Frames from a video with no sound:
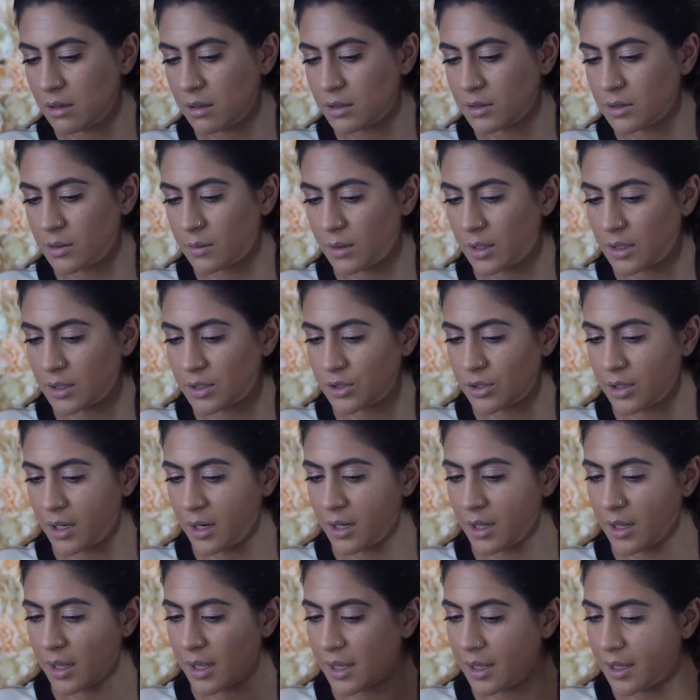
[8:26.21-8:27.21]
So let's try
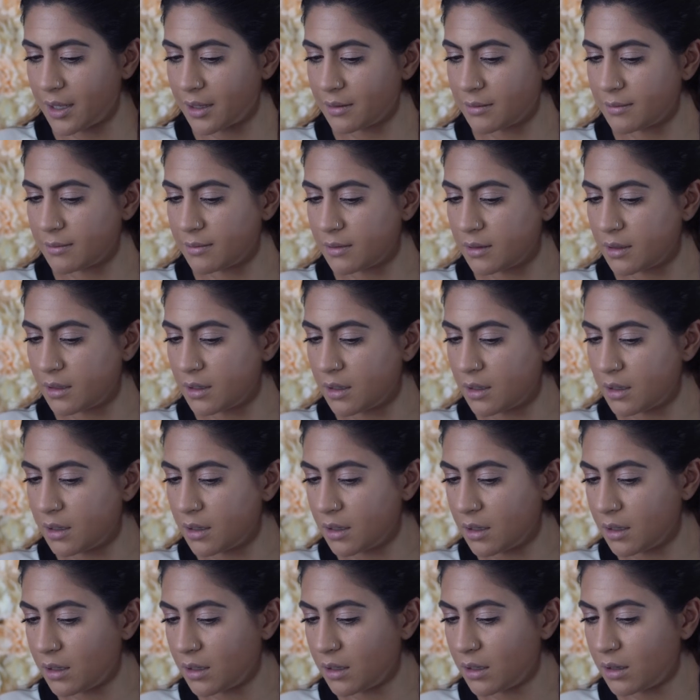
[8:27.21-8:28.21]
like
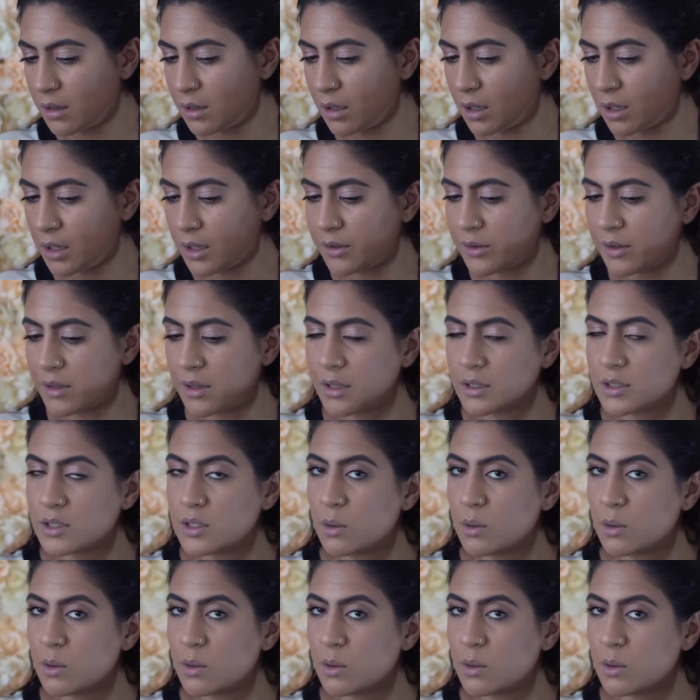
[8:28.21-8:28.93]
11 that.